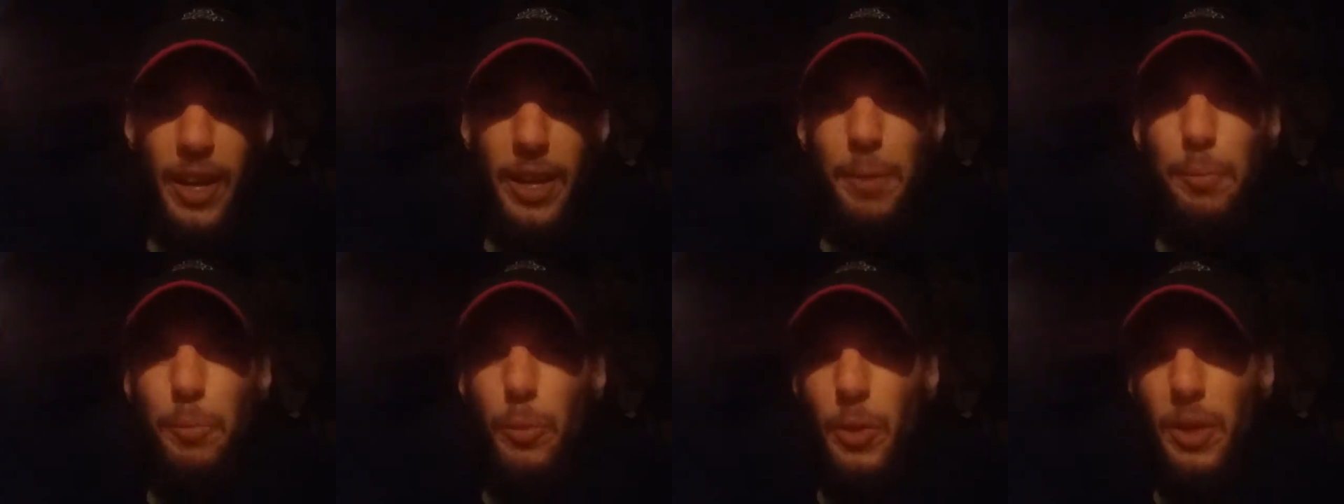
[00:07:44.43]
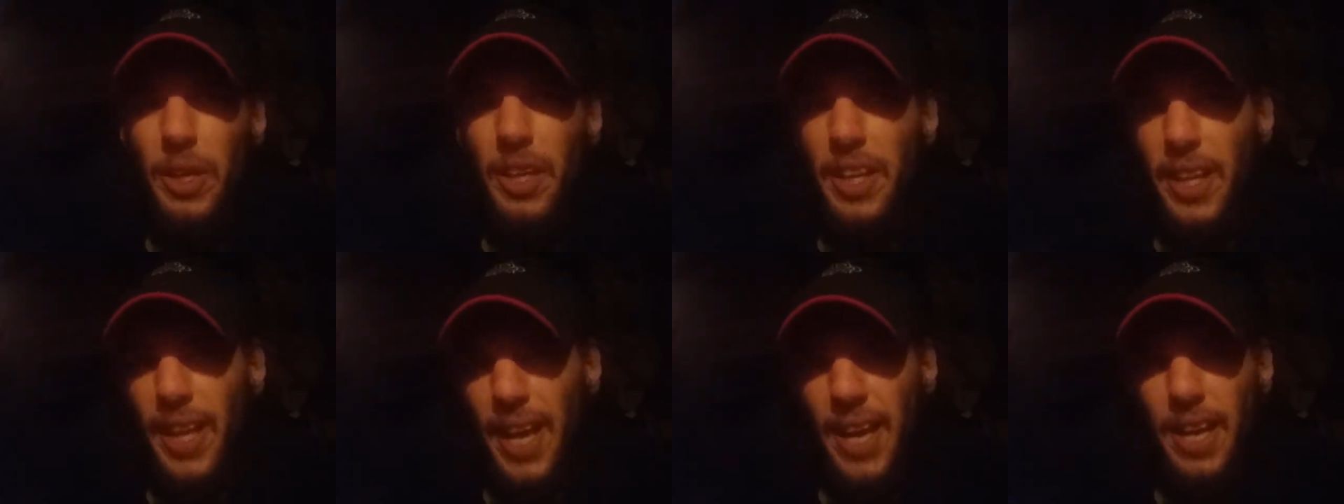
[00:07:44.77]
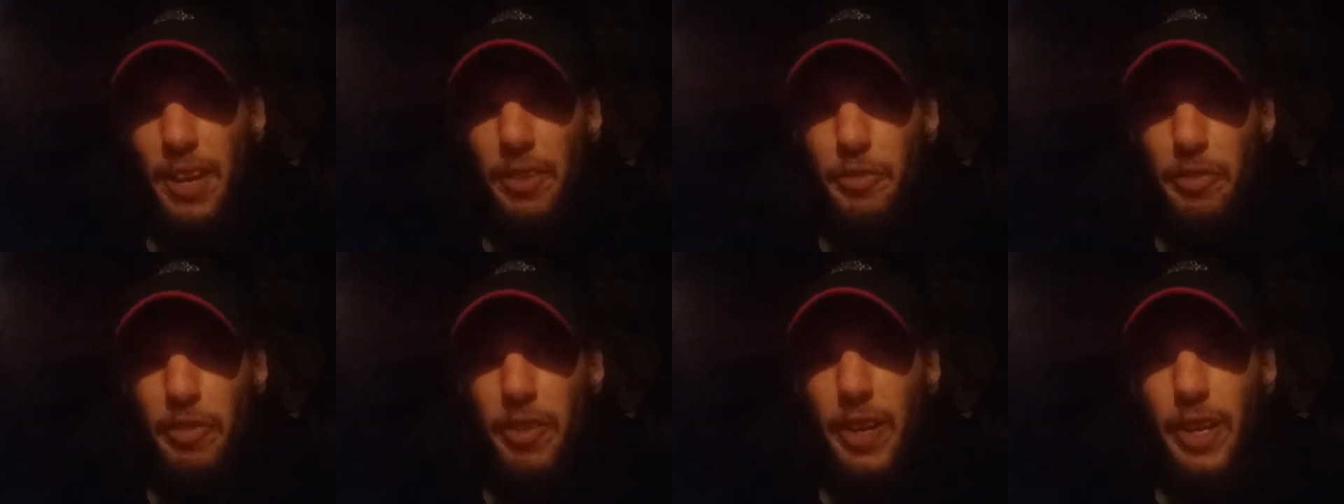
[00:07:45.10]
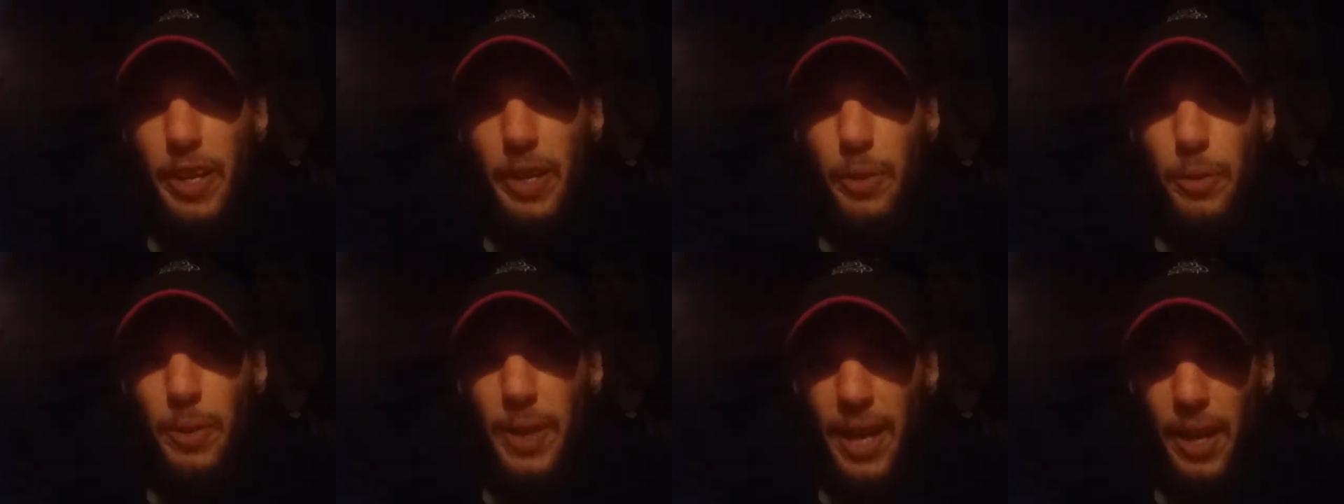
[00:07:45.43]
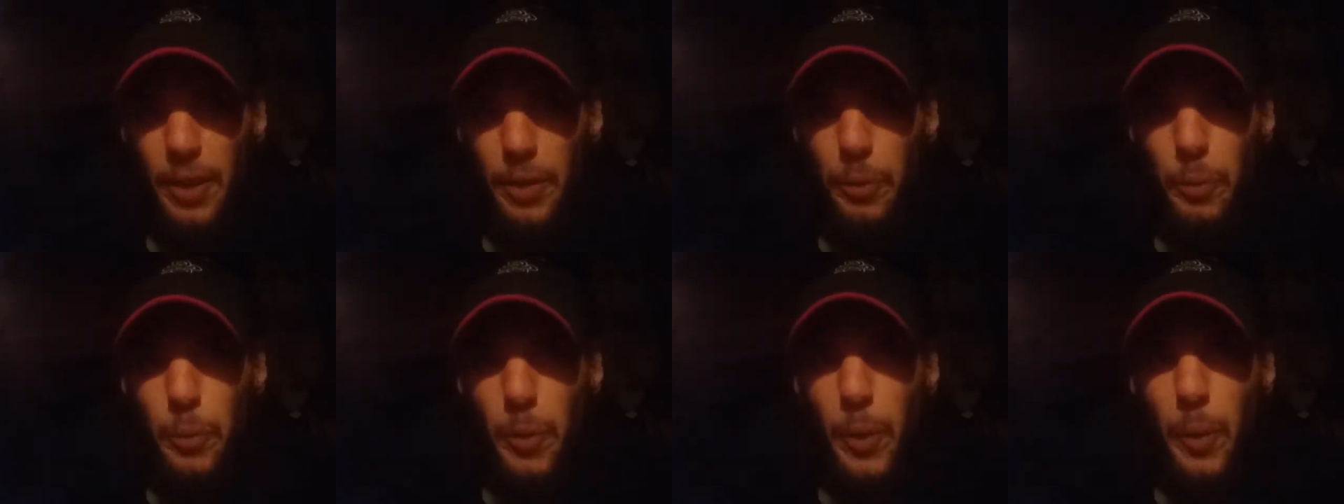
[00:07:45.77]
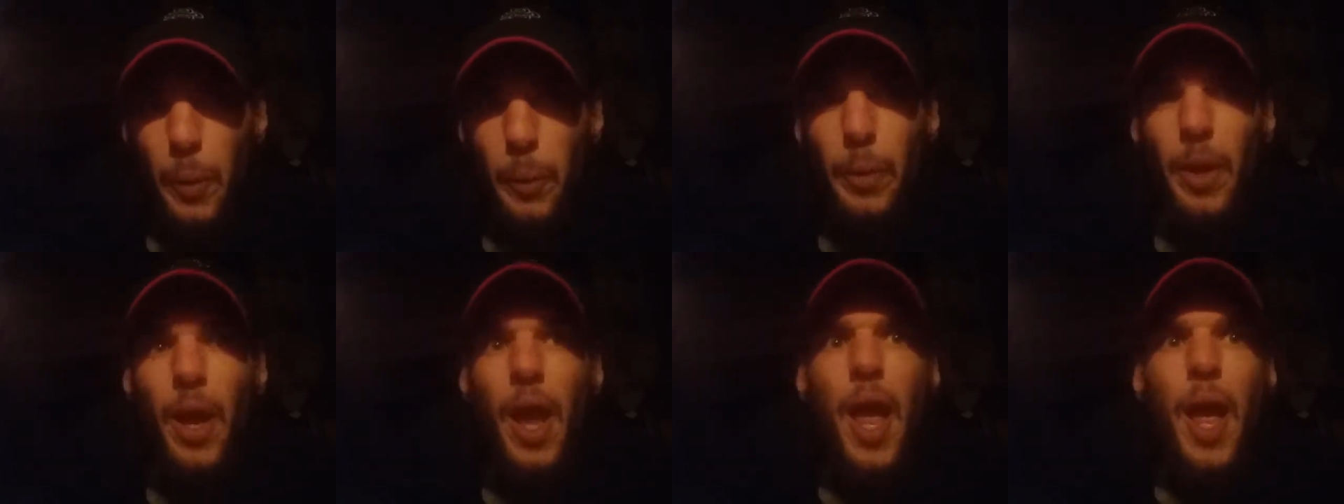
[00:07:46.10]
get more into that in a video down the
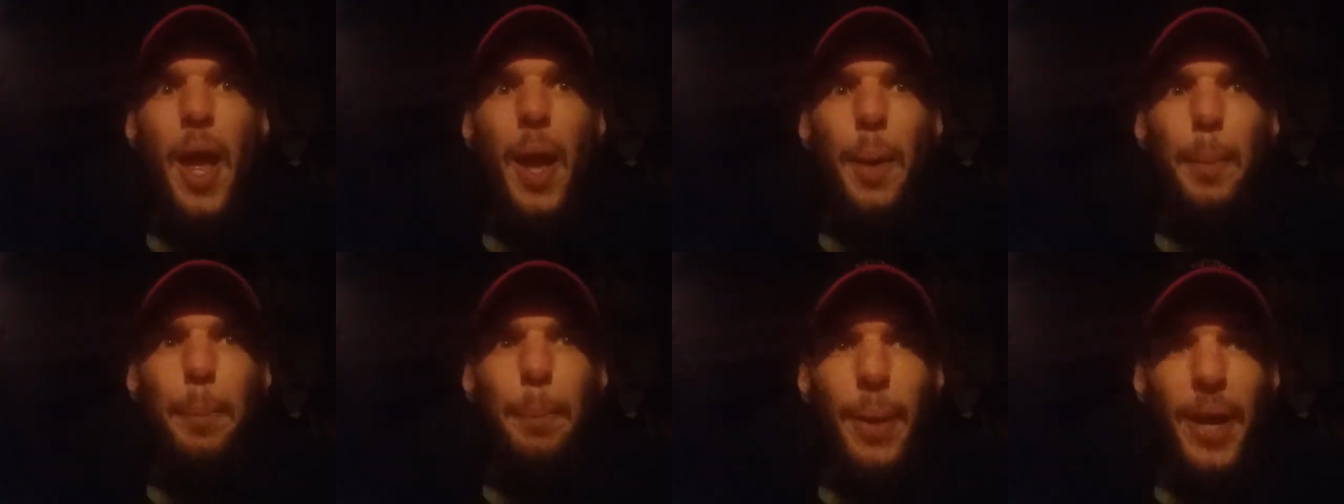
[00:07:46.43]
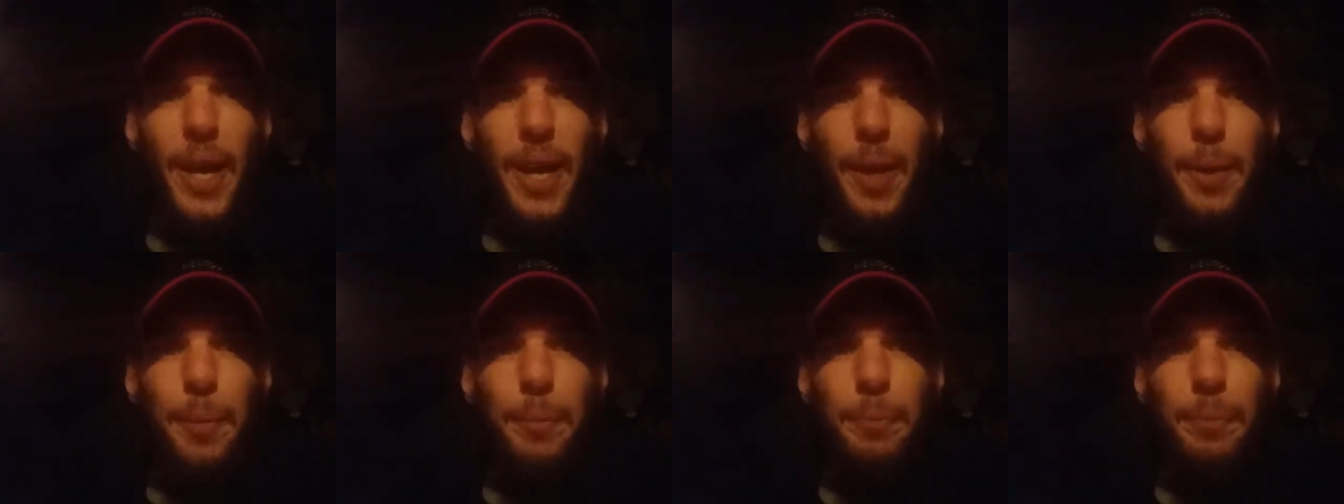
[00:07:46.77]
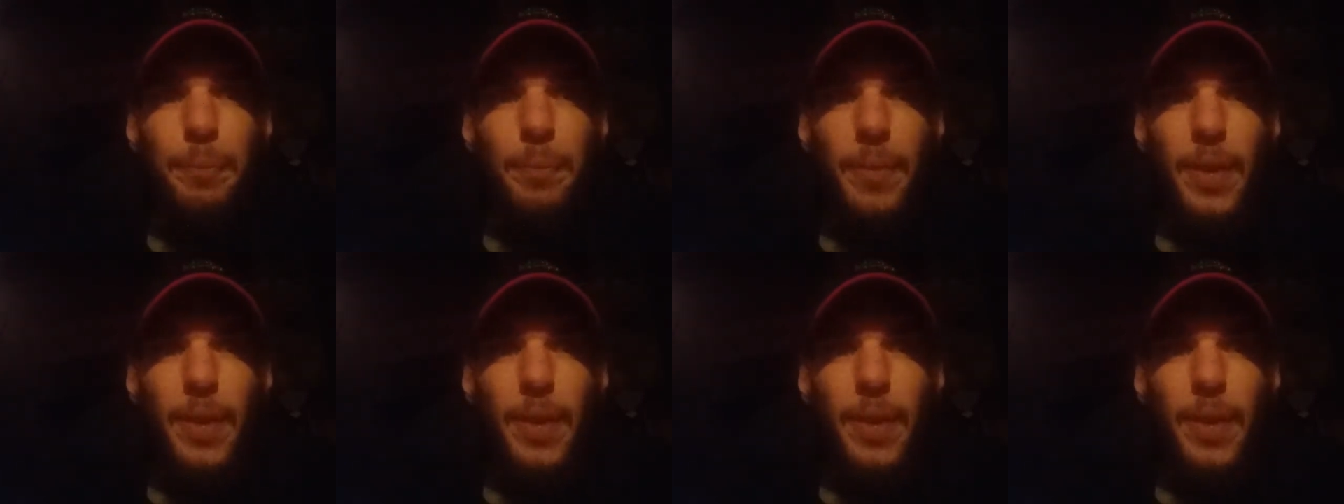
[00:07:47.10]
road. But